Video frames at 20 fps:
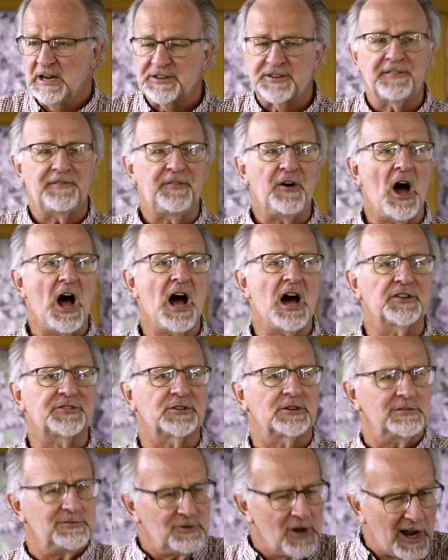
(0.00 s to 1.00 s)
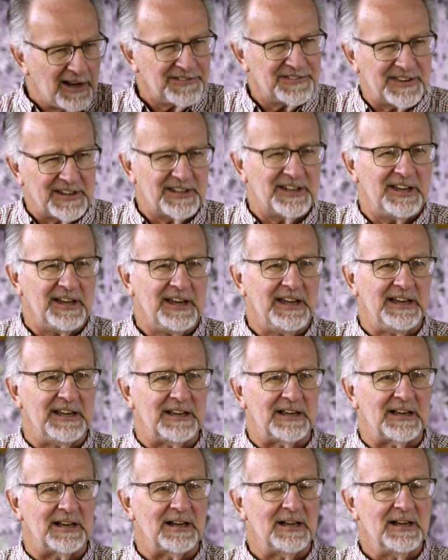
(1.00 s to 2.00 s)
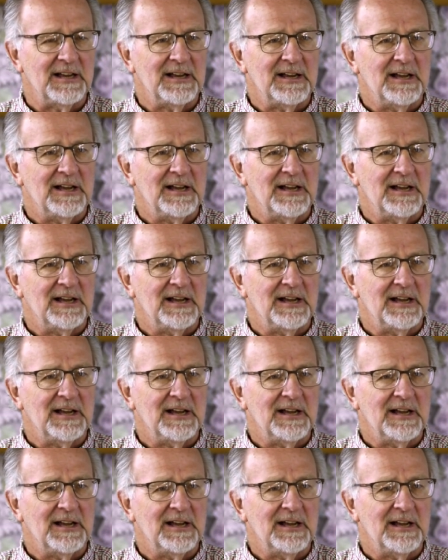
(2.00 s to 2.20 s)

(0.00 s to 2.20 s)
The father, not the king,